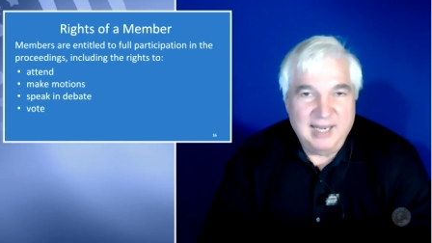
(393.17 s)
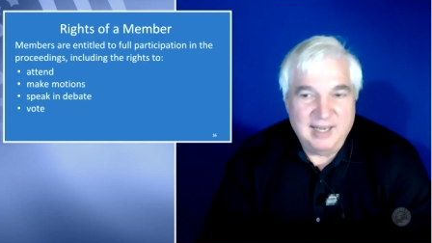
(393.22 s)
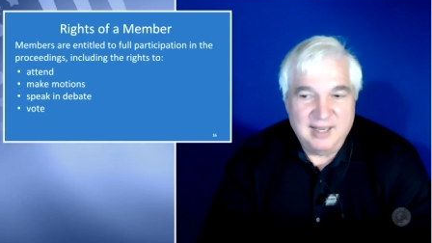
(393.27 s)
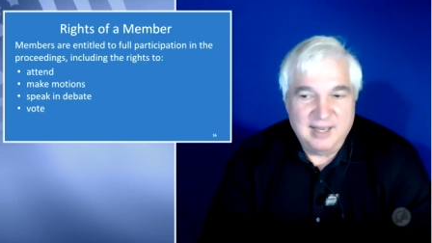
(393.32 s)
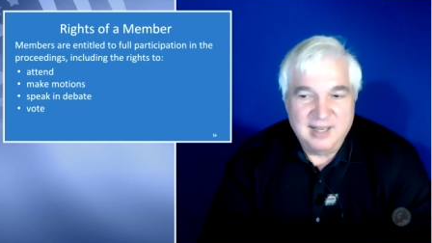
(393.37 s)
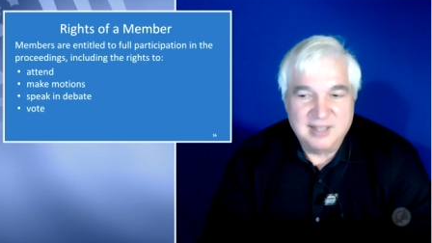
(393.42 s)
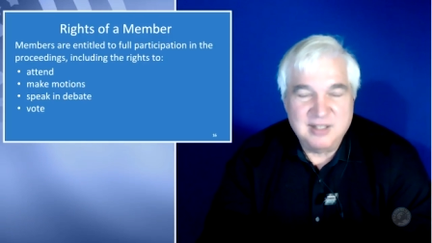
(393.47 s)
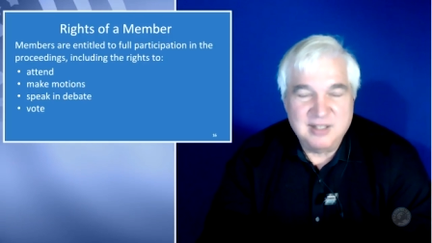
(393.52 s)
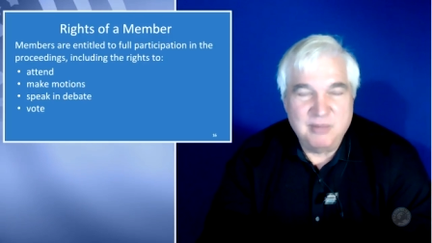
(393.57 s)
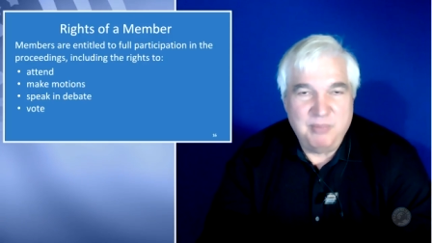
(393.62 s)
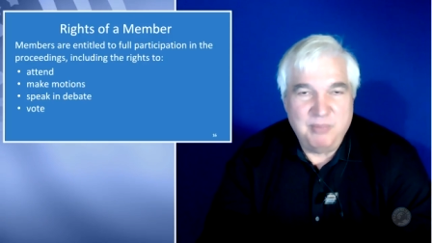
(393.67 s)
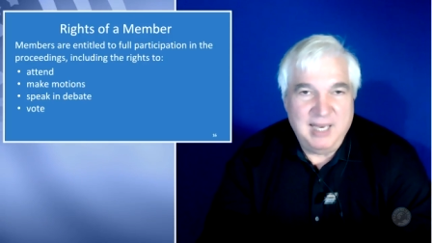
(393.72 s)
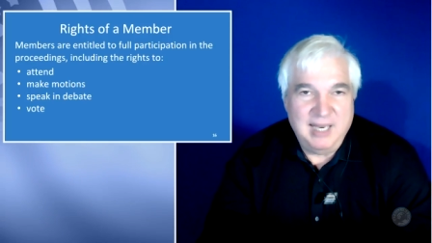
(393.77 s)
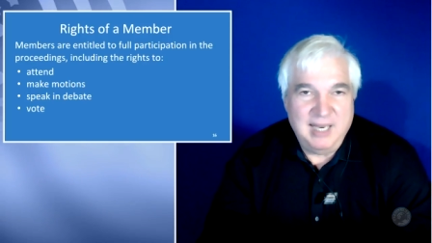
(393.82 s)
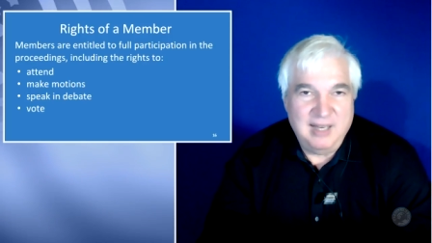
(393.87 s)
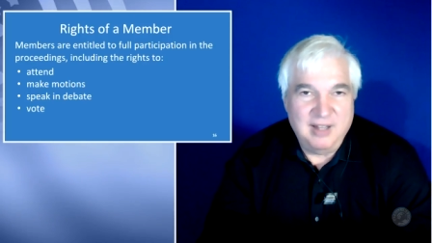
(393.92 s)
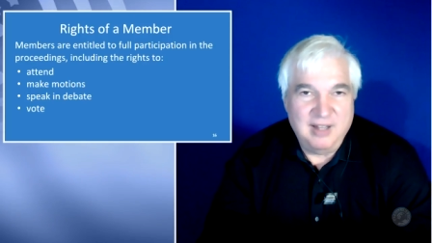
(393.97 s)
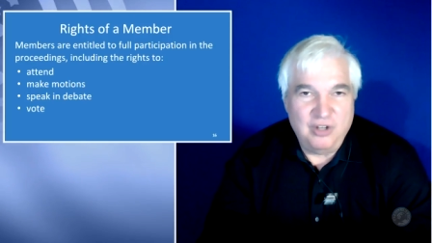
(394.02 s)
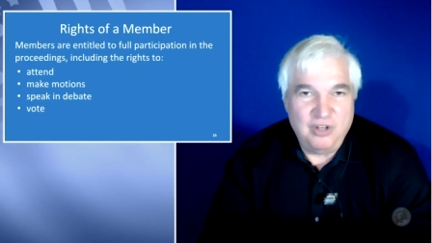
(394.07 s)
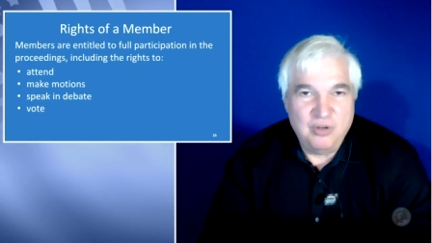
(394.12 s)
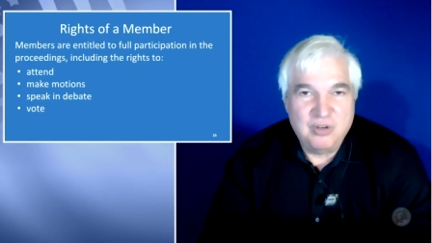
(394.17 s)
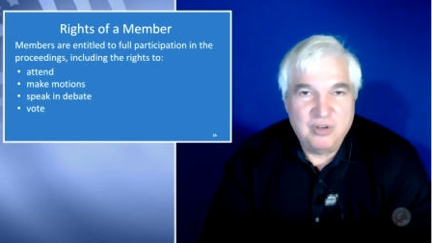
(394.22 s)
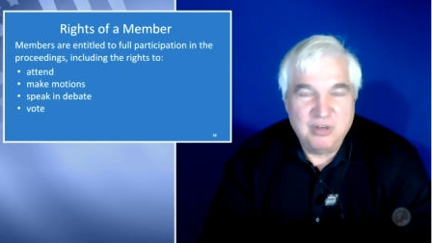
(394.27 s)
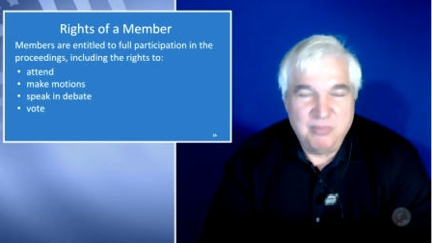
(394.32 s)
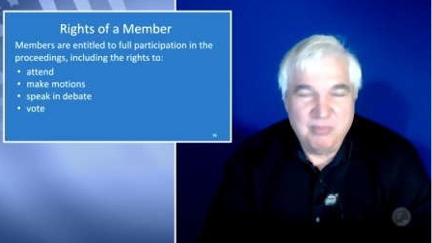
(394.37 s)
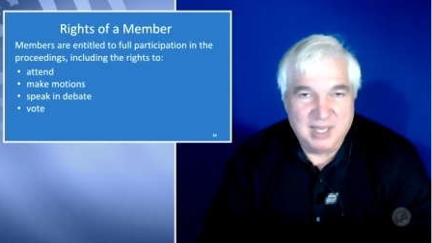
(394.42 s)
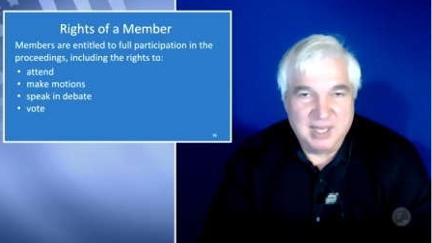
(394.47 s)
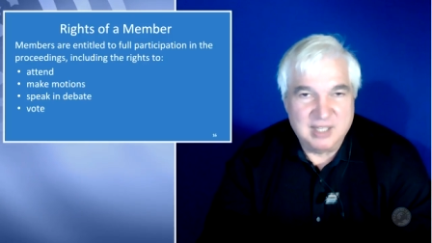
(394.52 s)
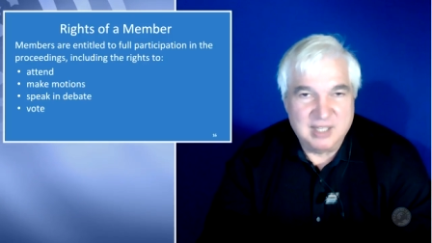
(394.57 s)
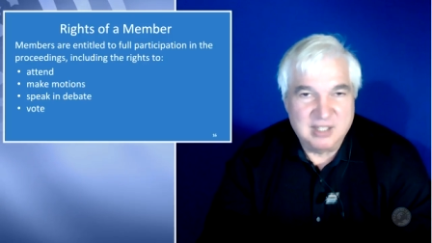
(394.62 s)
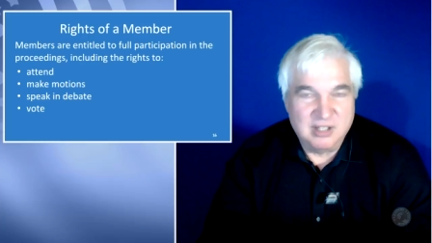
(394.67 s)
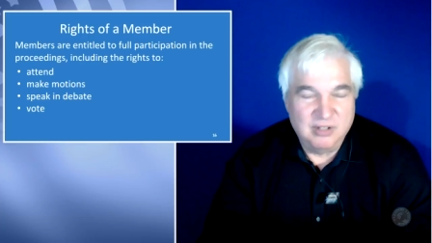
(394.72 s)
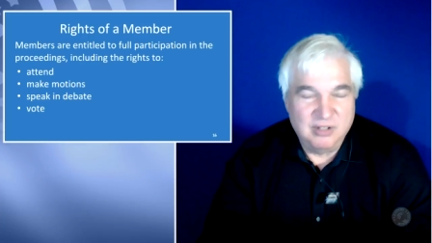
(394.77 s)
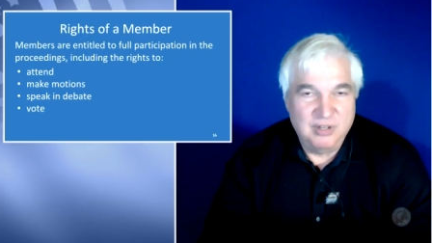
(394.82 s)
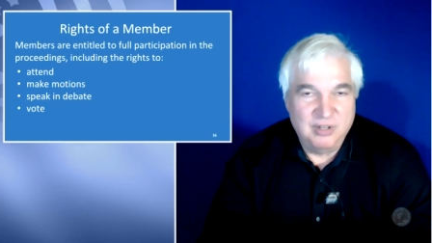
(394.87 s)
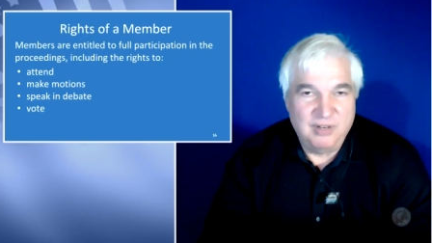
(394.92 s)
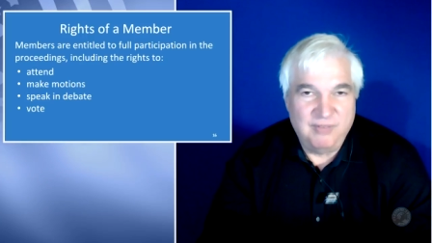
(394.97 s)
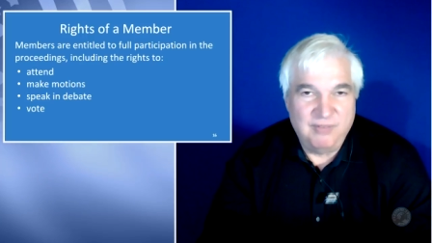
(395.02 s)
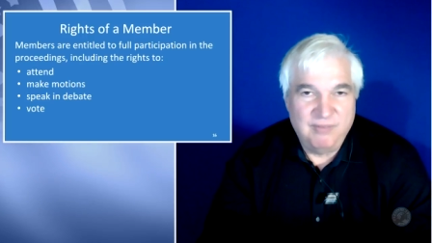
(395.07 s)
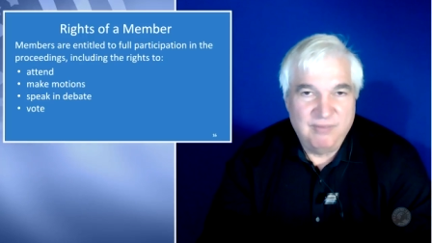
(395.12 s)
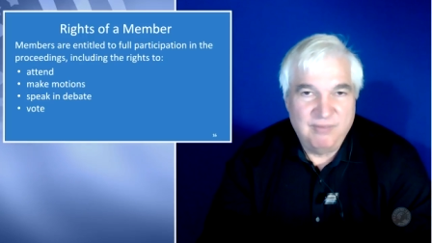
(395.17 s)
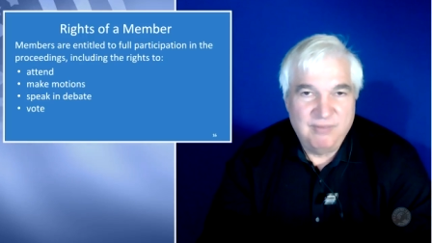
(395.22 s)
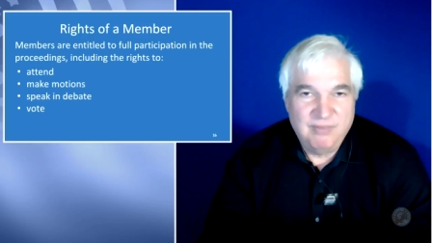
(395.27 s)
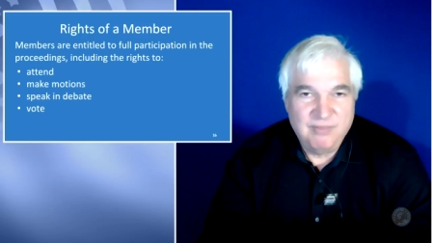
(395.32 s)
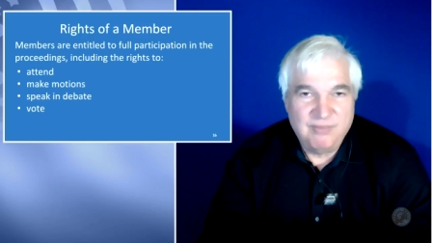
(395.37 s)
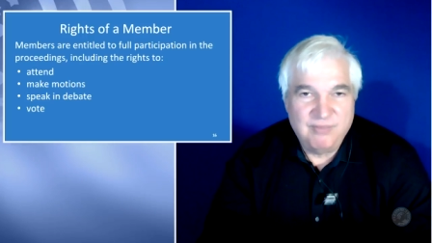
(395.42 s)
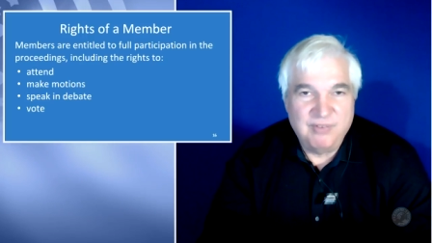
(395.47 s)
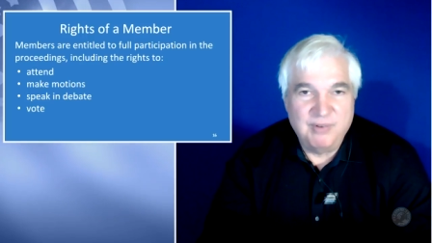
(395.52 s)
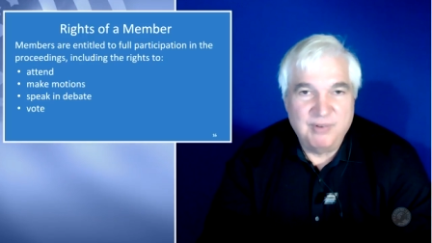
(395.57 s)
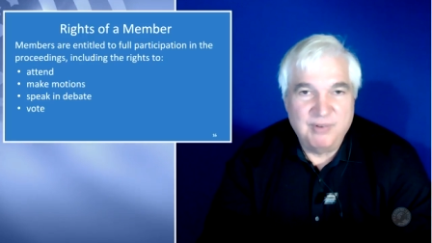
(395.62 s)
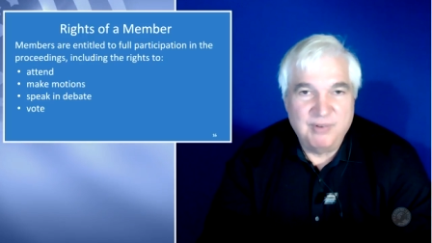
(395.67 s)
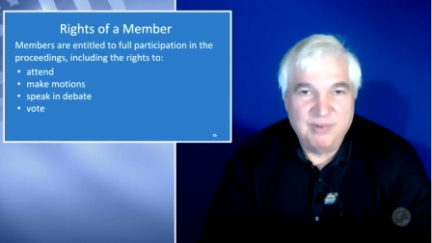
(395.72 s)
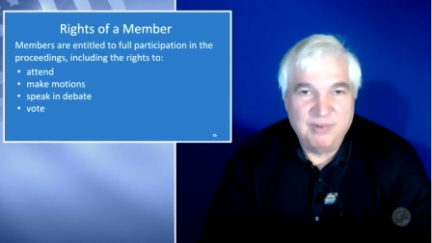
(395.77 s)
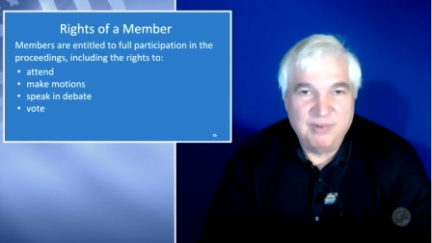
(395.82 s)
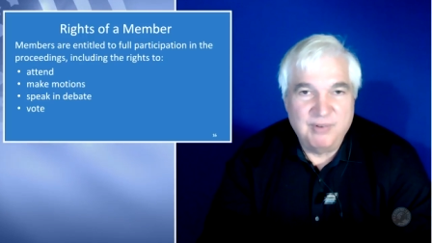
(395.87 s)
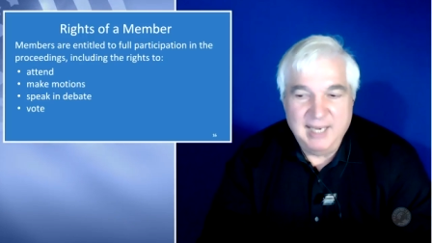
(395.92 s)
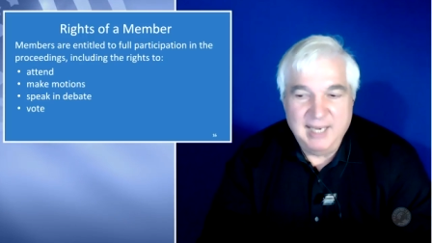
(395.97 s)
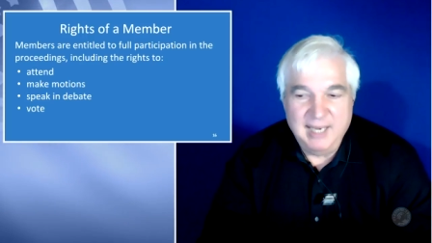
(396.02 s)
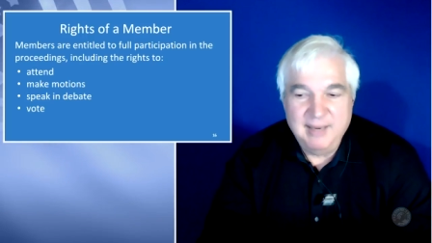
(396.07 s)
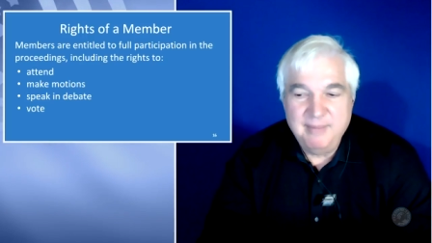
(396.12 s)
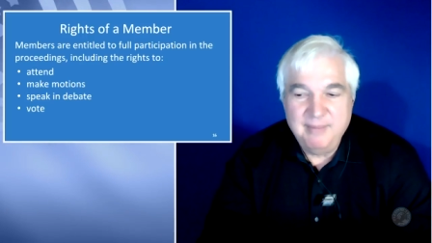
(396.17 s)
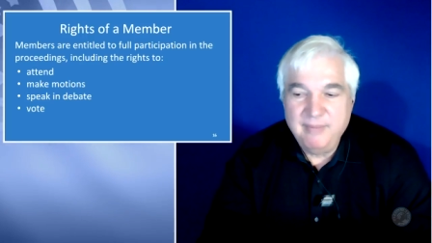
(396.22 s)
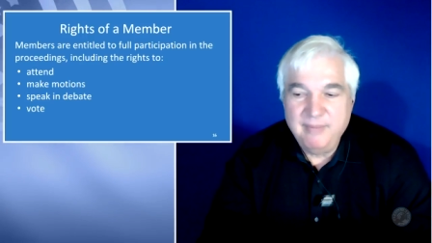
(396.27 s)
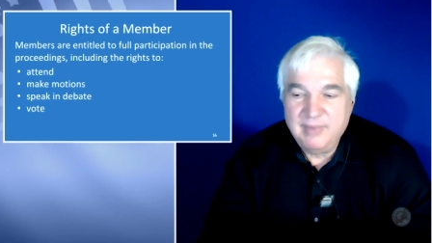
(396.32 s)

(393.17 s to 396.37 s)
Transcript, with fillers: it doesn't mean that you can be excluded from the meeting.